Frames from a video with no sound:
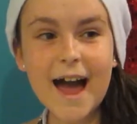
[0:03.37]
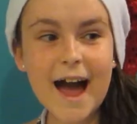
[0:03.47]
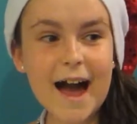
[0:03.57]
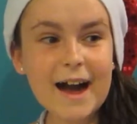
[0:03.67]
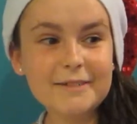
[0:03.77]

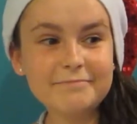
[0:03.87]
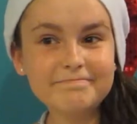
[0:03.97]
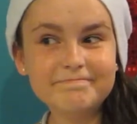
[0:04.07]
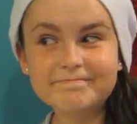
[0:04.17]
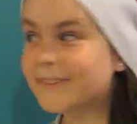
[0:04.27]

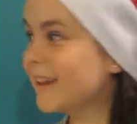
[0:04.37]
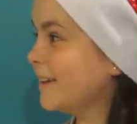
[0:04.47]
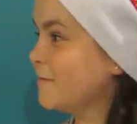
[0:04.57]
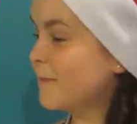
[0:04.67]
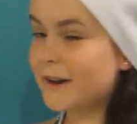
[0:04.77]
Um,
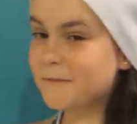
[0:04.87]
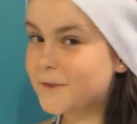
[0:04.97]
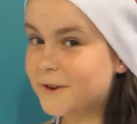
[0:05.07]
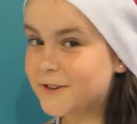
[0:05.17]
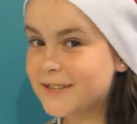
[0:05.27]
you might have
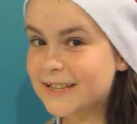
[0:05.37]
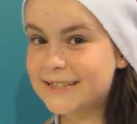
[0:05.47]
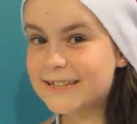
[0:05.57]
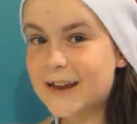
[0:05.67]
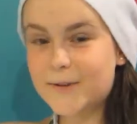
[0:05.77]
noticed that
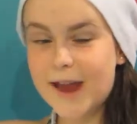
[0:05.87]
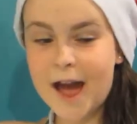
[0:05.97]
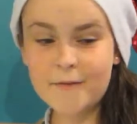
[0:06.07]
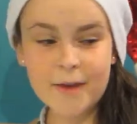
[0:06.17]
today we have